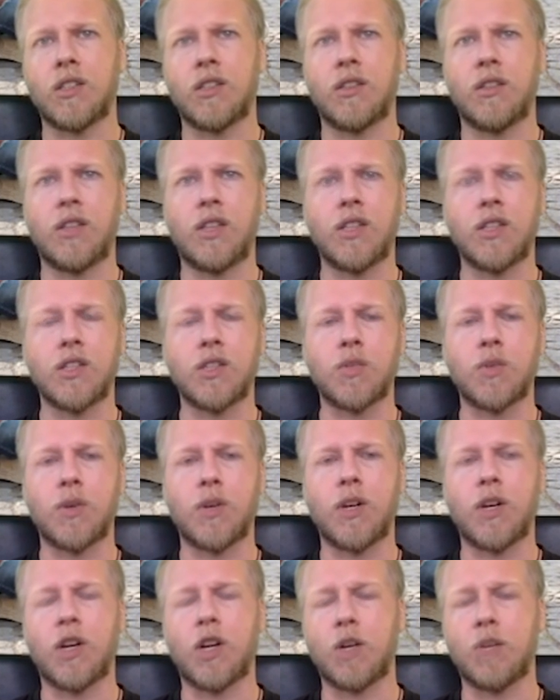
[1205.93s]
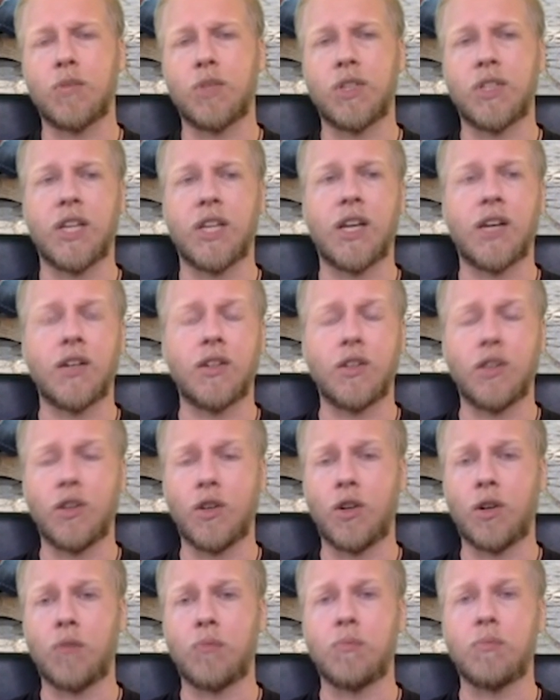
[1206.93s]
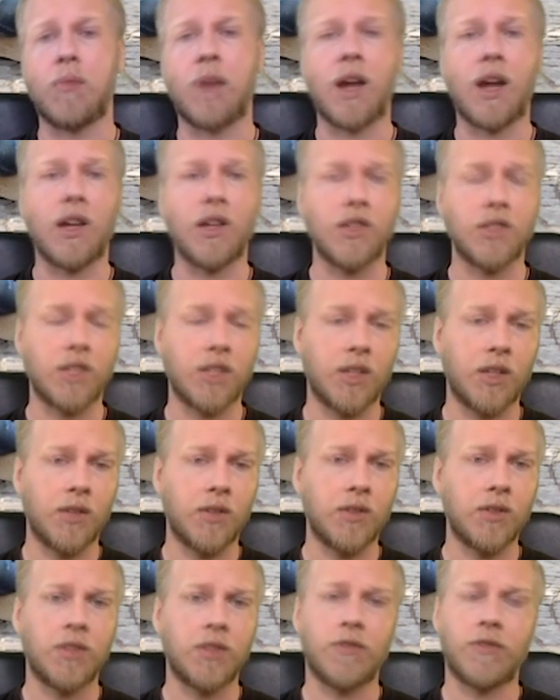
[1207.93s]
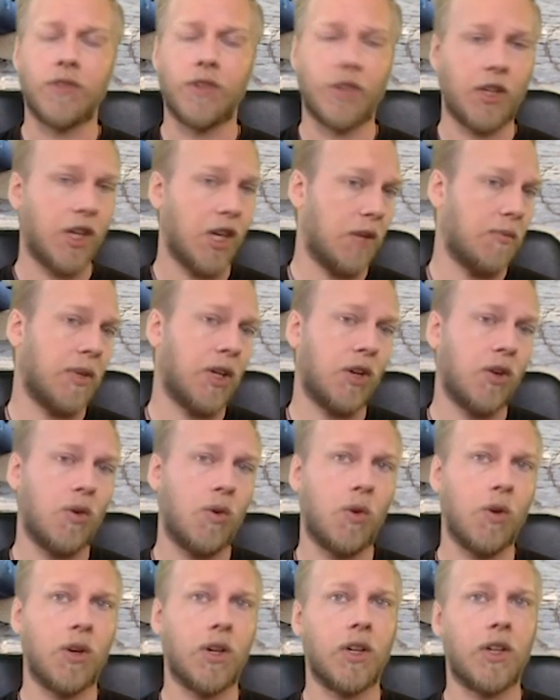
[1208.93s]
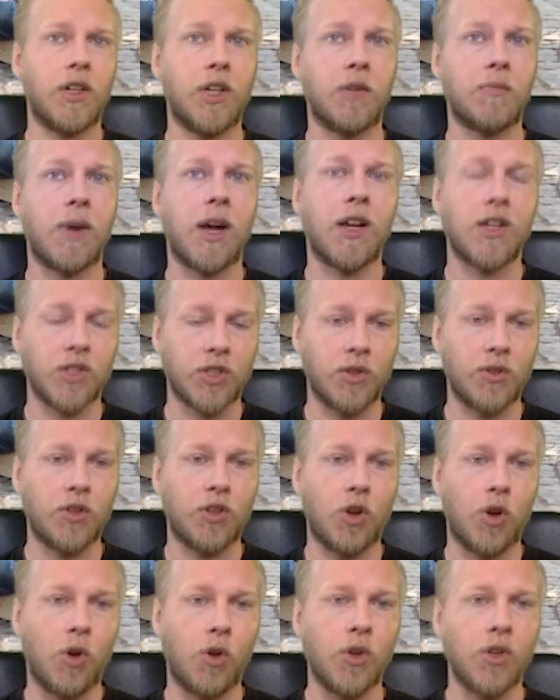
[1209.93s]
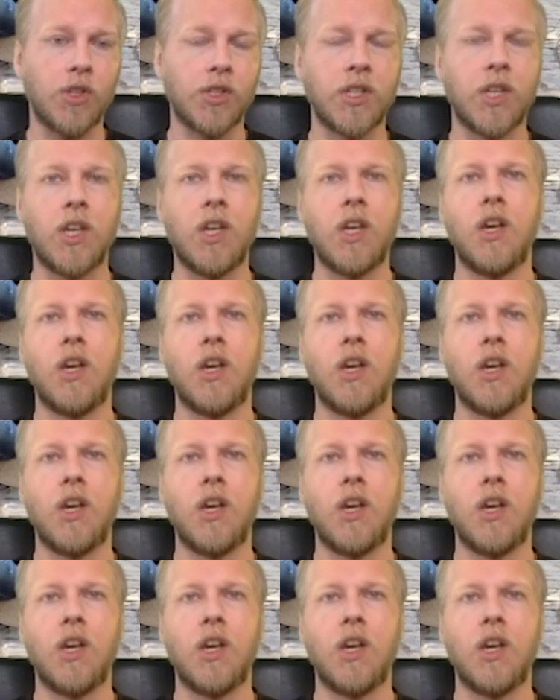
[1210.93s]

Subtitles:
this is where you're going to put down your milestones for the coming quarter, your milestone goals.